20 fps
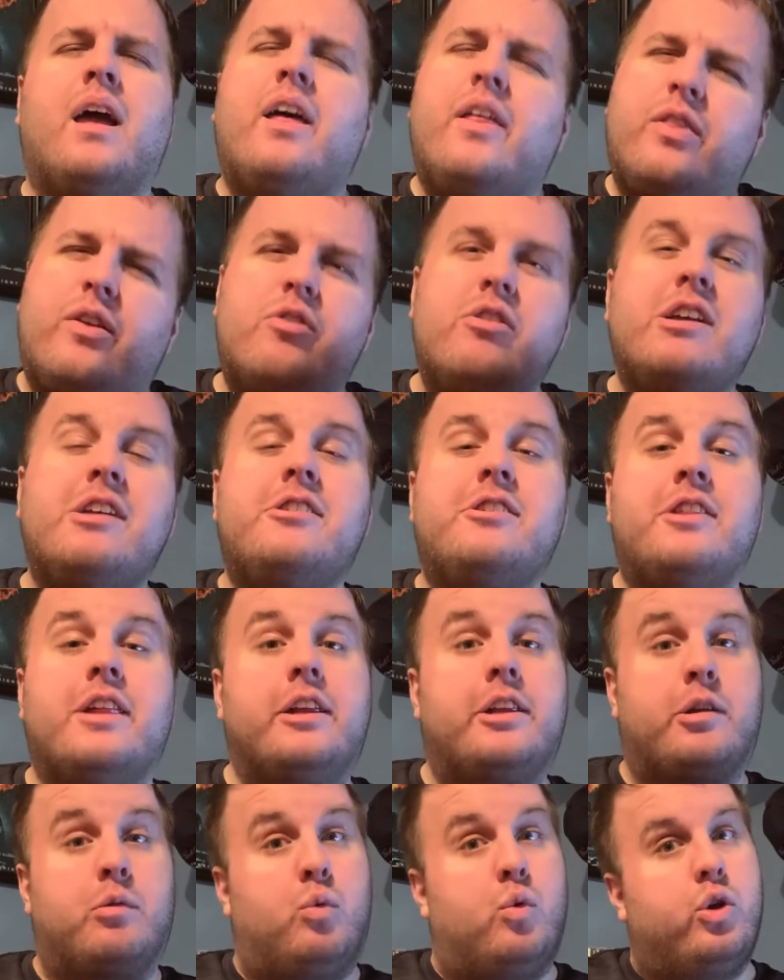There is
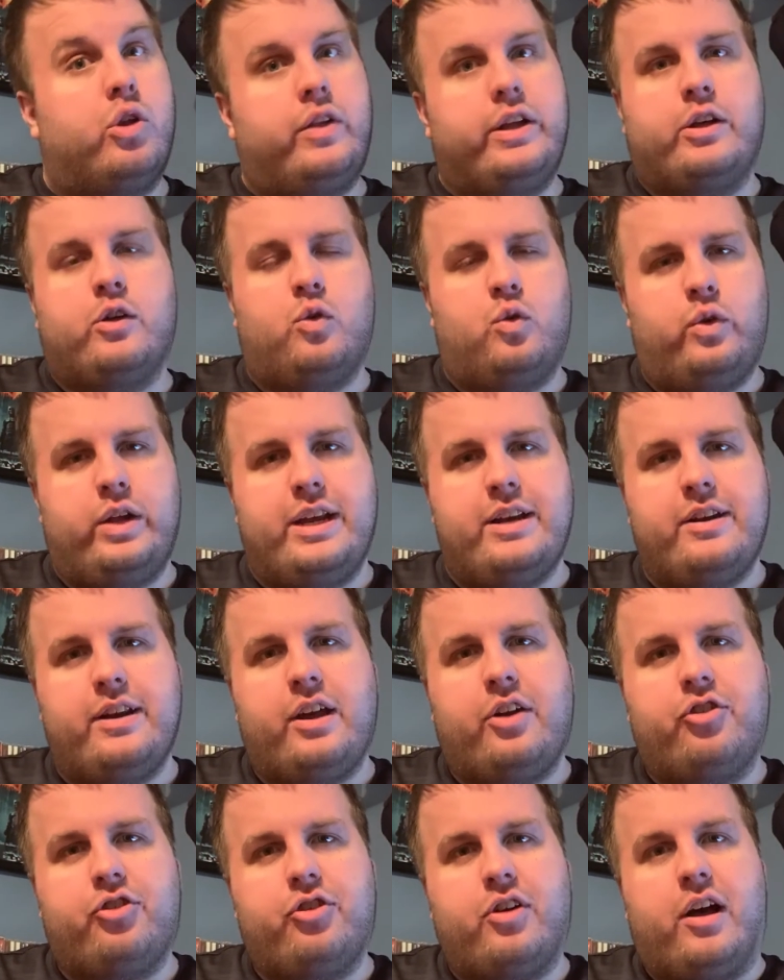this really cool
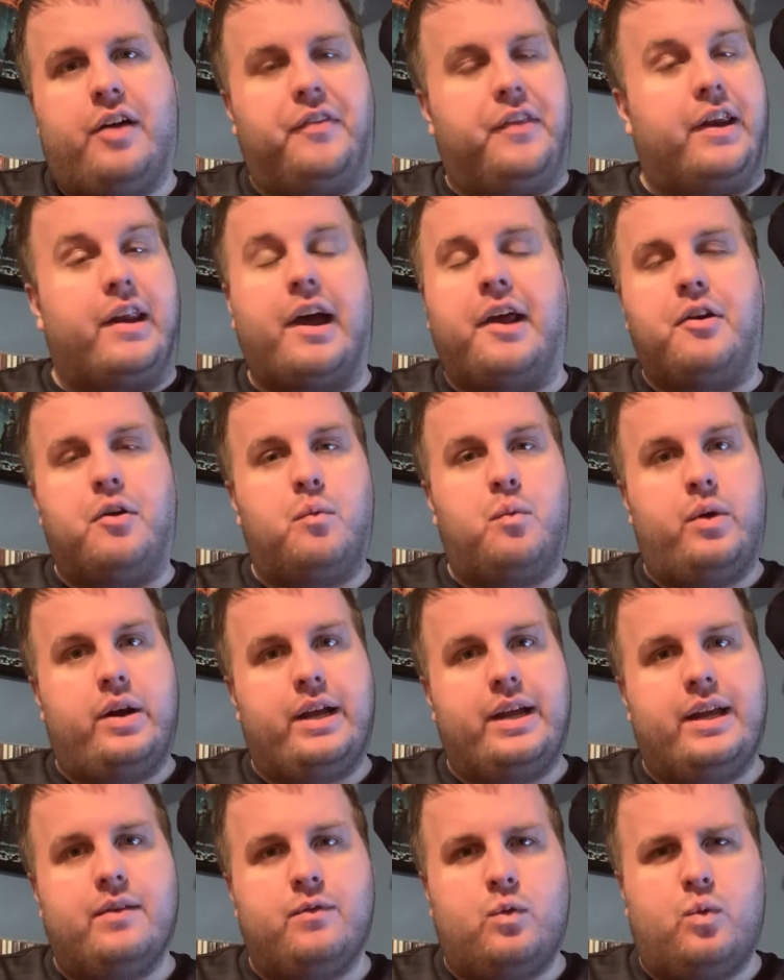ending shot that I don't want to
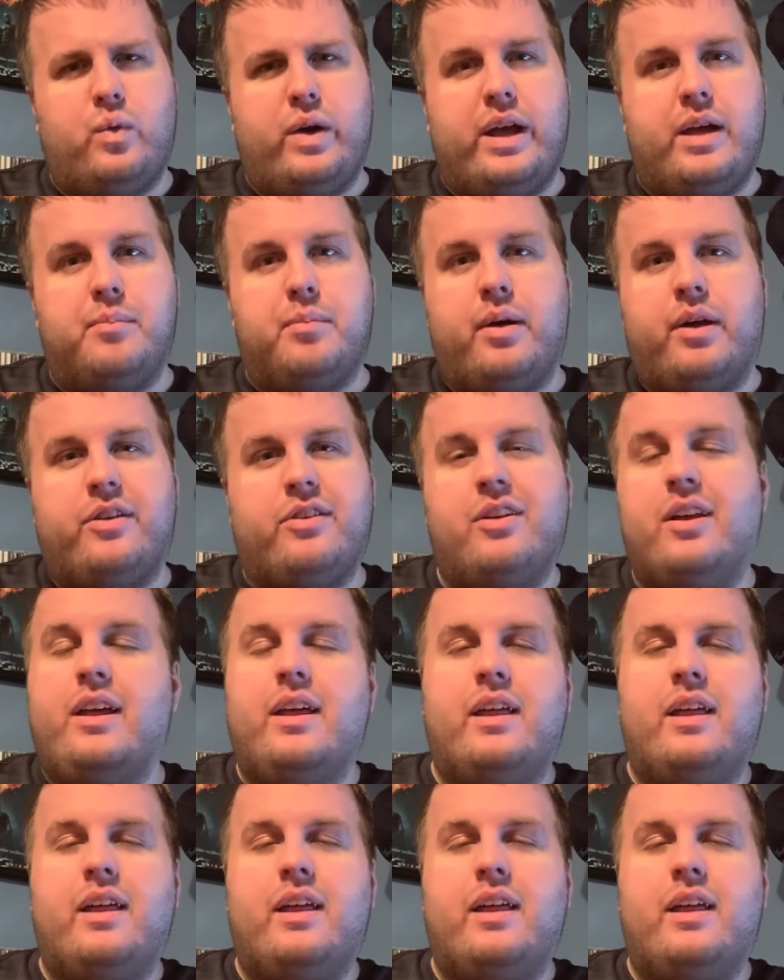give away, but